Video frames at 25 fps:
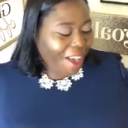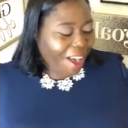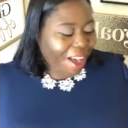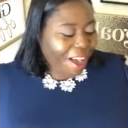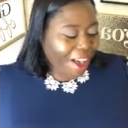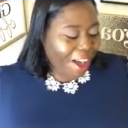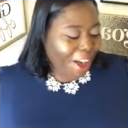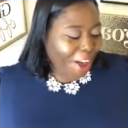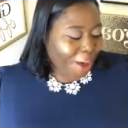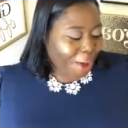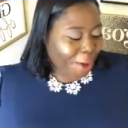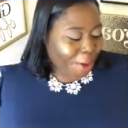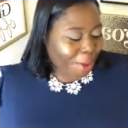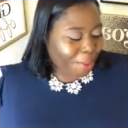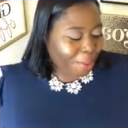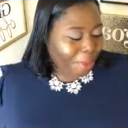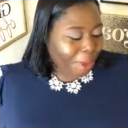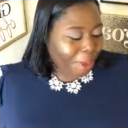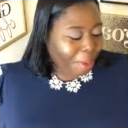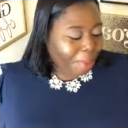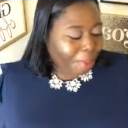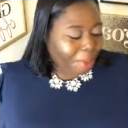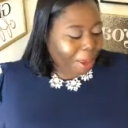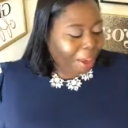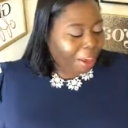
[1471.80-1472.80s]
um,
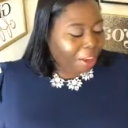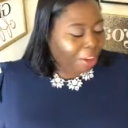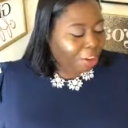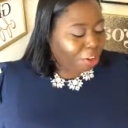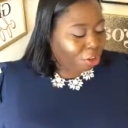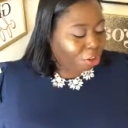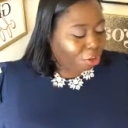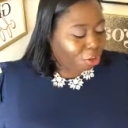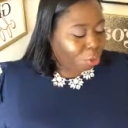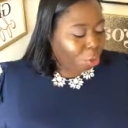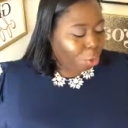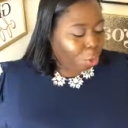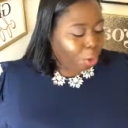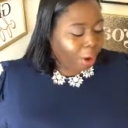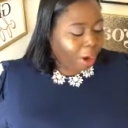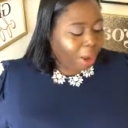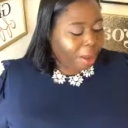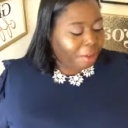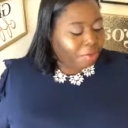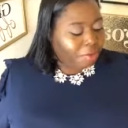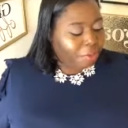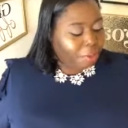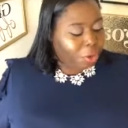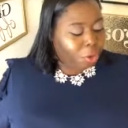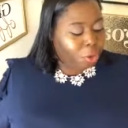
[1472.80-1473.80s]
and making sure
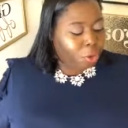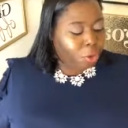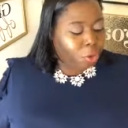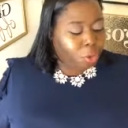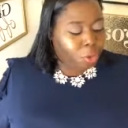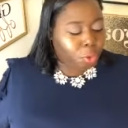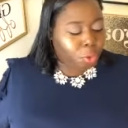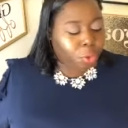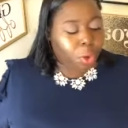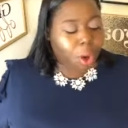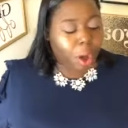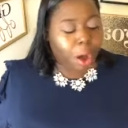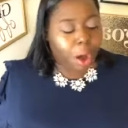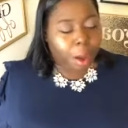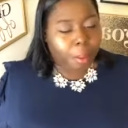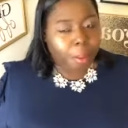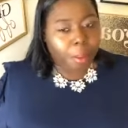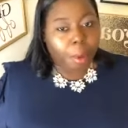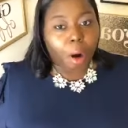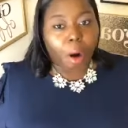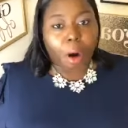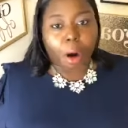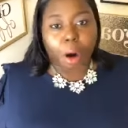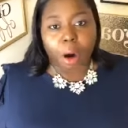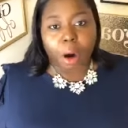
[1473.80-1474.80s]
if you um,
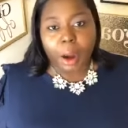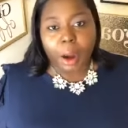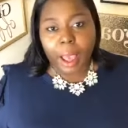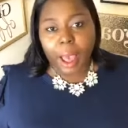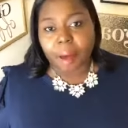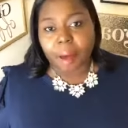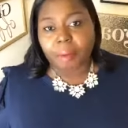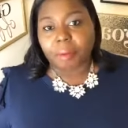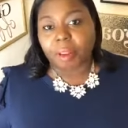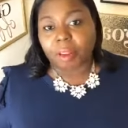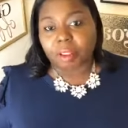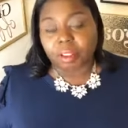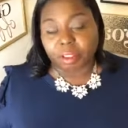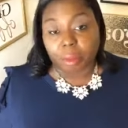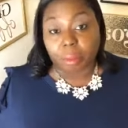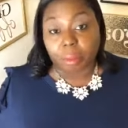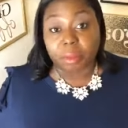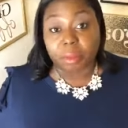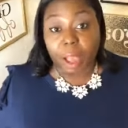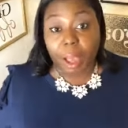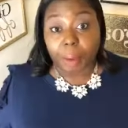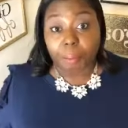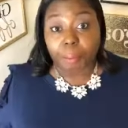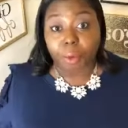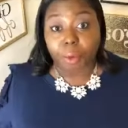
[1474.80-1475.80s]
are having some
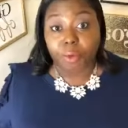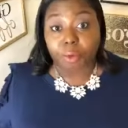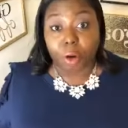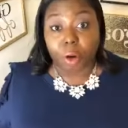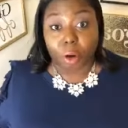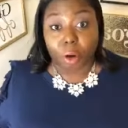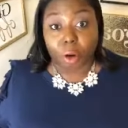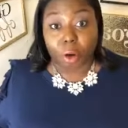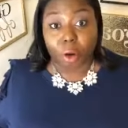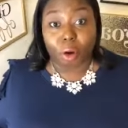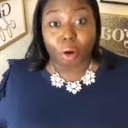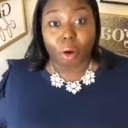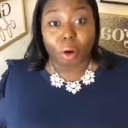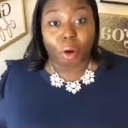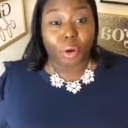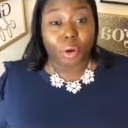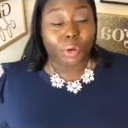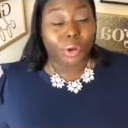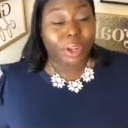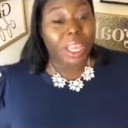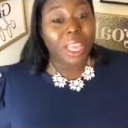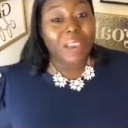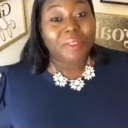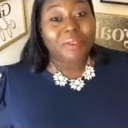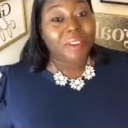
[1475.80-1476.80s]
type of alcohol, and
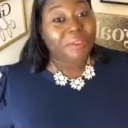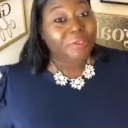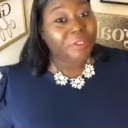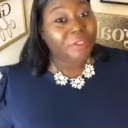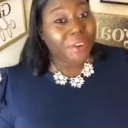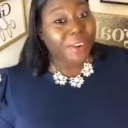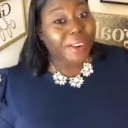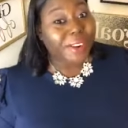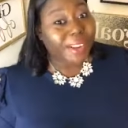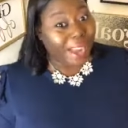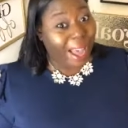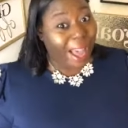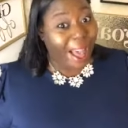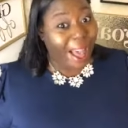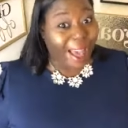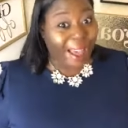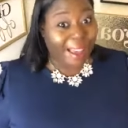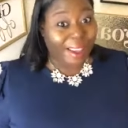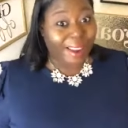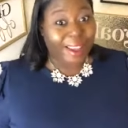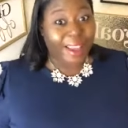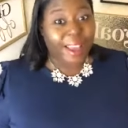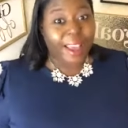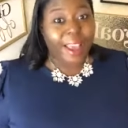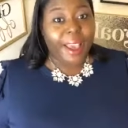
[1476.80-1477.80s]
even if you're not,
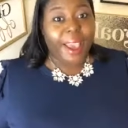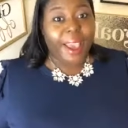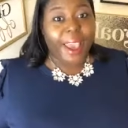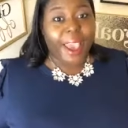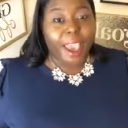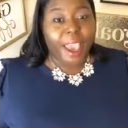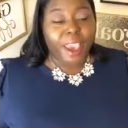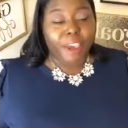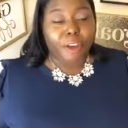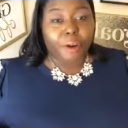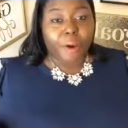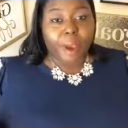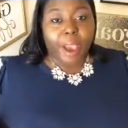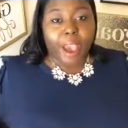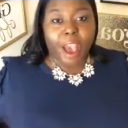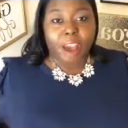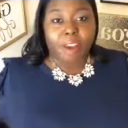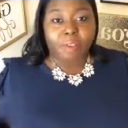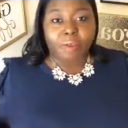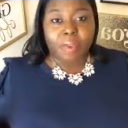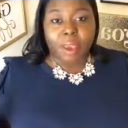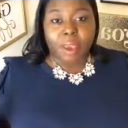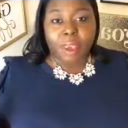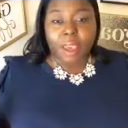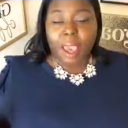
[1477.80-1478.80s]
and you're
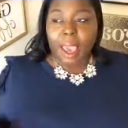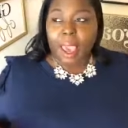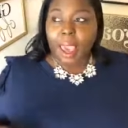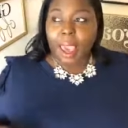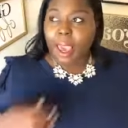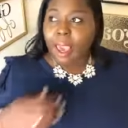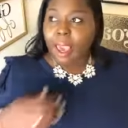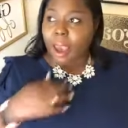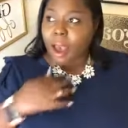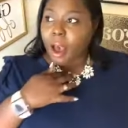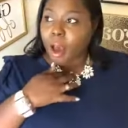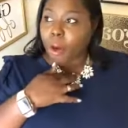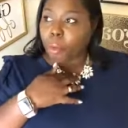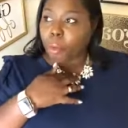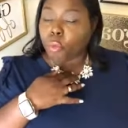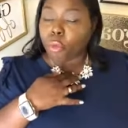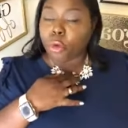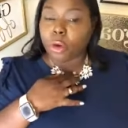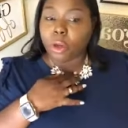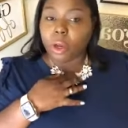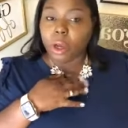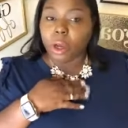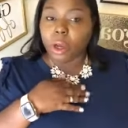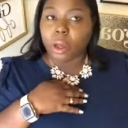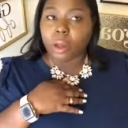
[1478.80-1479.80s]
having a... Um,
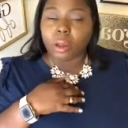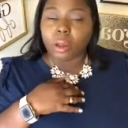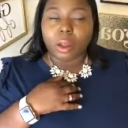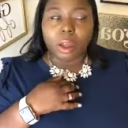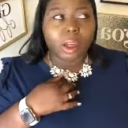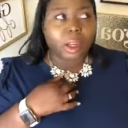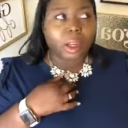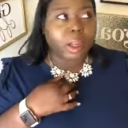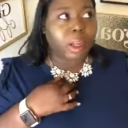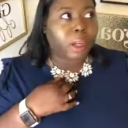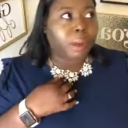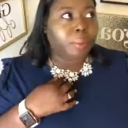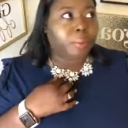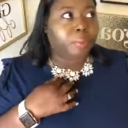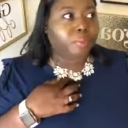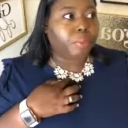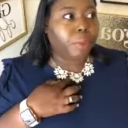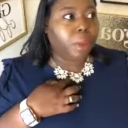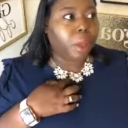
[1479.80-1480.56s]
uh, um,